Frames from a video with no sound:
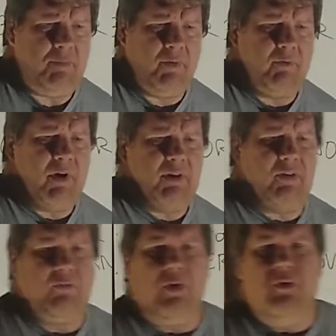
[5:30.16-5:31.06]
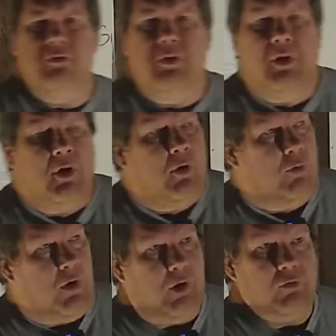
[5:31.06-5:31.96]
people the right to vote?
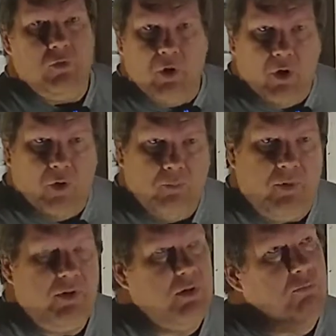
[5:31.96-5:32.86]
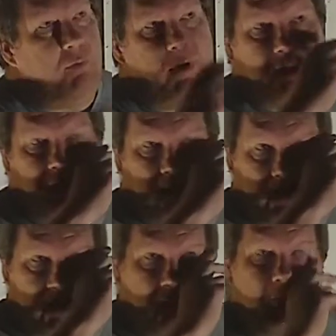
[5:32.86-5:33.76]
Well, no, but what they're
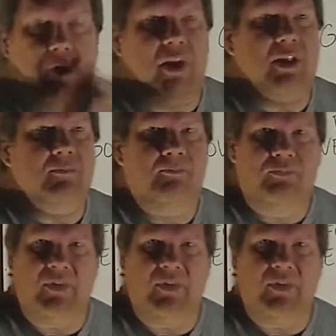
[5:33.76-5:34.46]
doing